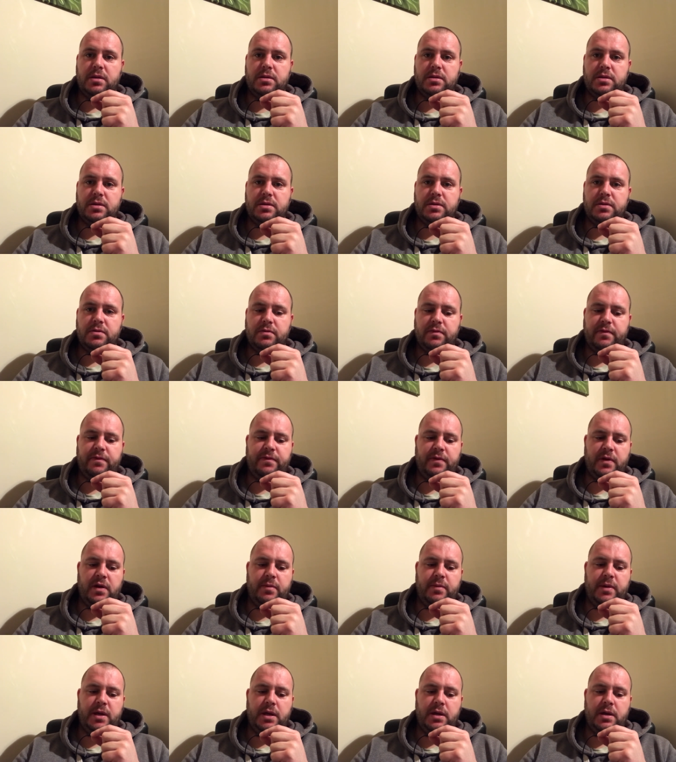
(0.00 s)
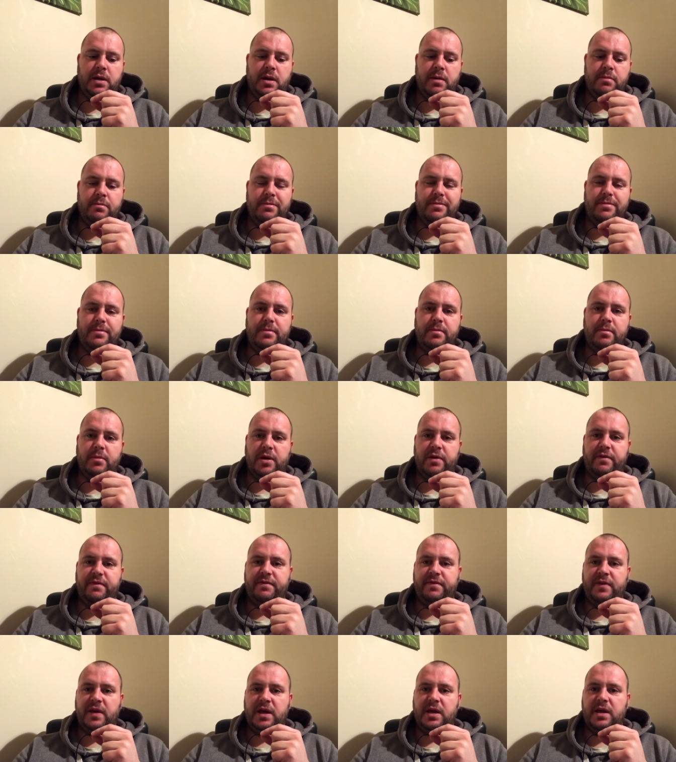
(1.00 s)
Sort of feel a bit numb. My
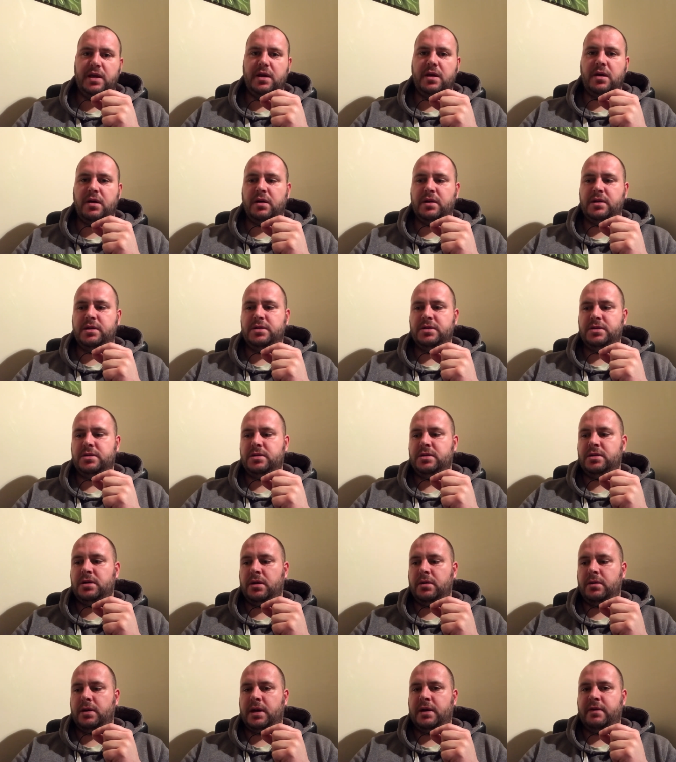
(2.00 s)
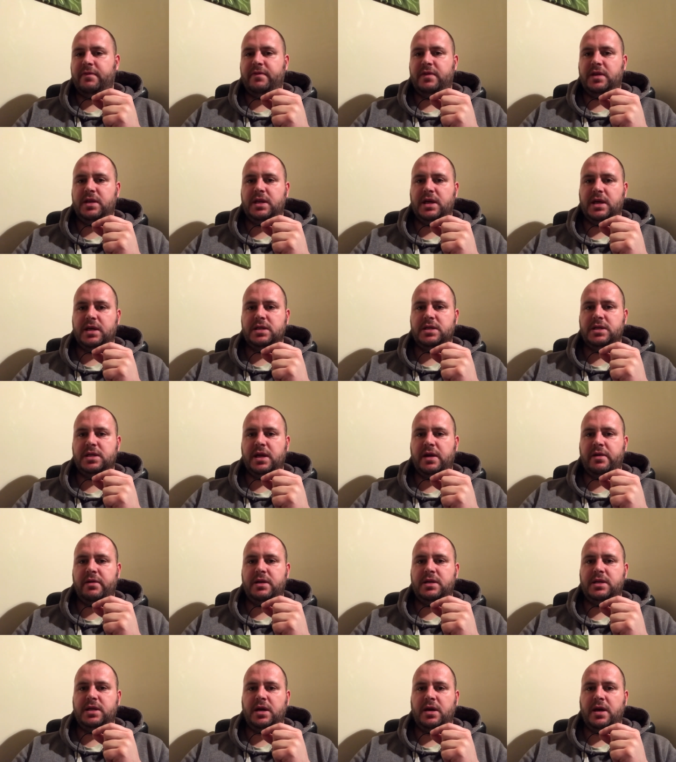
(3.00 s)
feet, I just don't have the
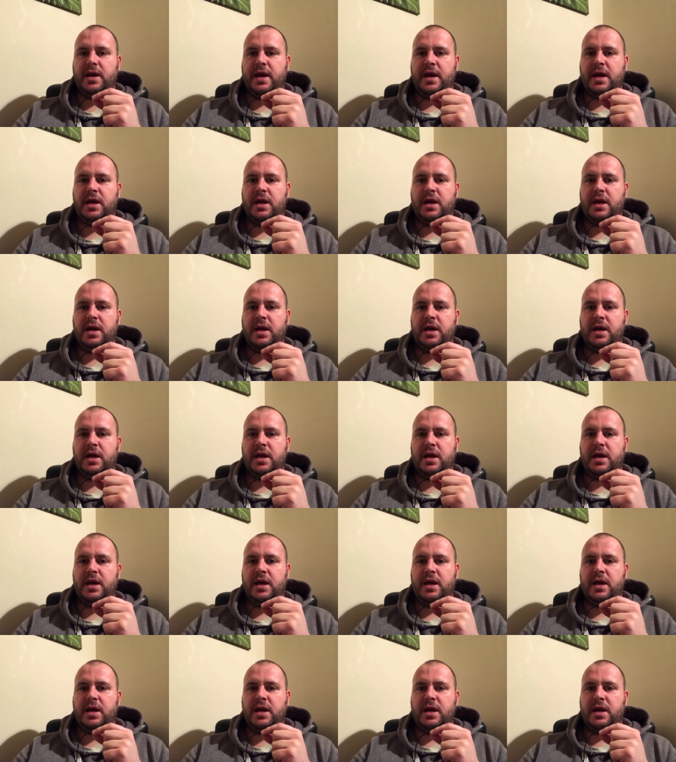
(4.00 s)
dexterity I had.